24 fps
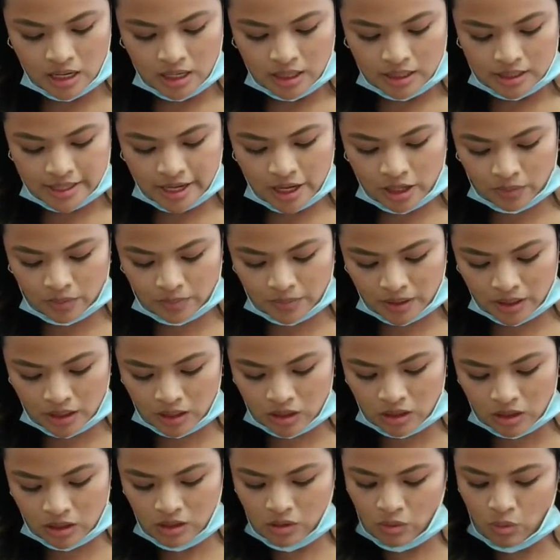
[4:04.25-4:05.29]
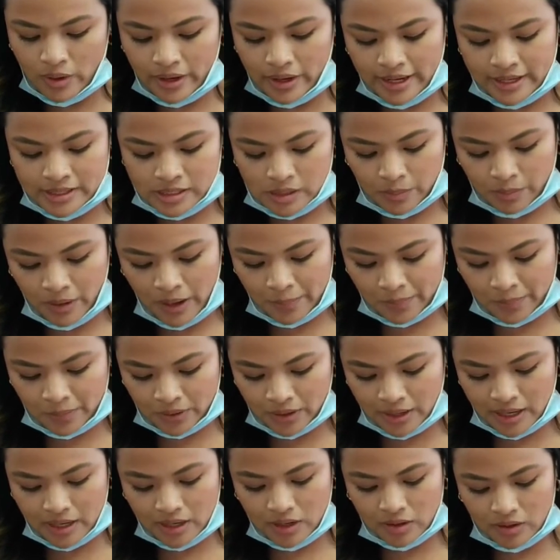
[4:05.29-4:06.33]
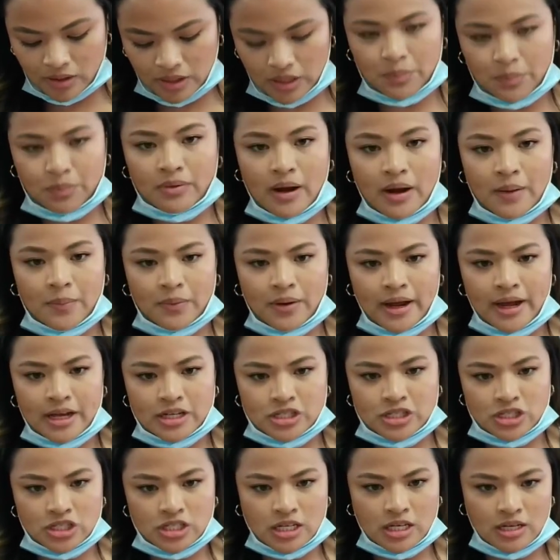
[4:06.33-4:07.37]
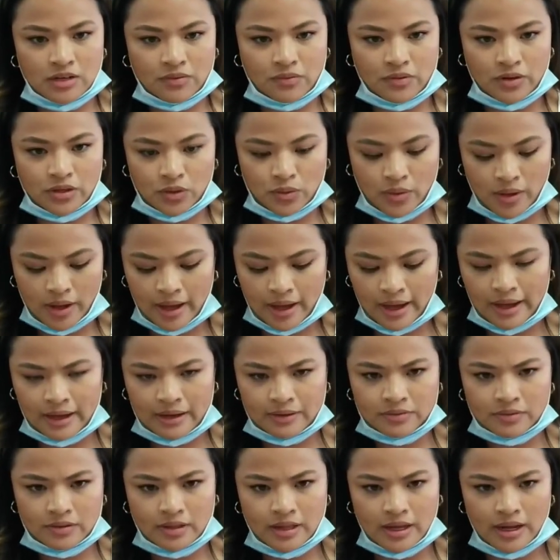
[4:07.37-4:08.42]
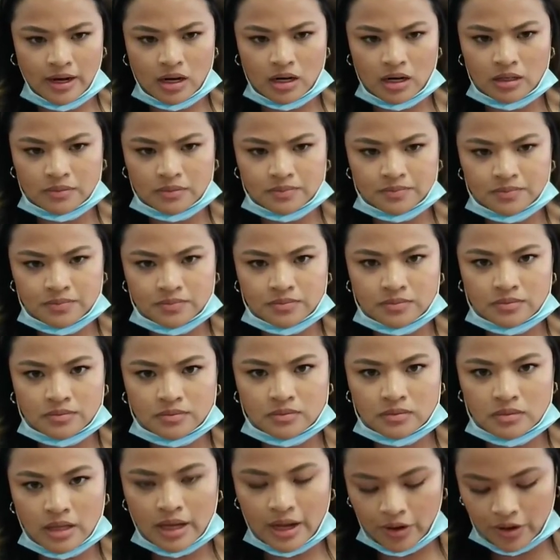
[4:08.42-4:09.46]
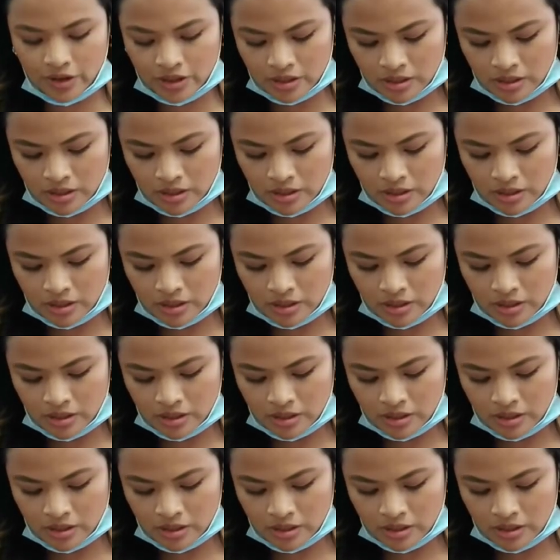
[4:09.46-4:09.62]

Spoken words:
Tell me what is a proper noun and a proper adjective, what you have there. Aaron?